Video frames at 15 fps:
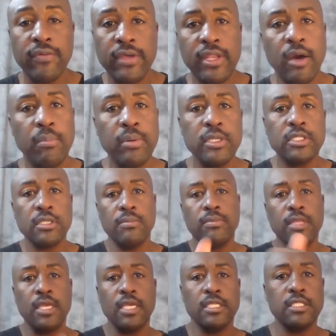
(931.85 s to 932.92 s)
And I'll put some
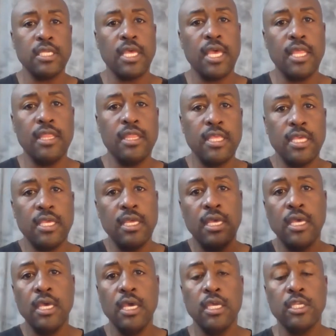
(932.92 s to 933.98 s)
things in the
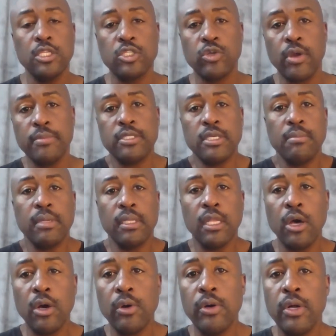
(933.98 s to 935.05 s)
description
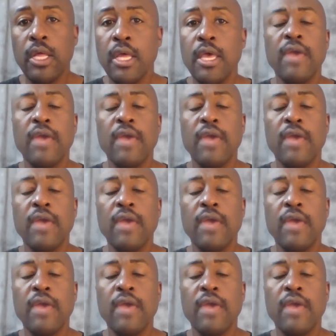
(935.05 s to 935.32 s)
below.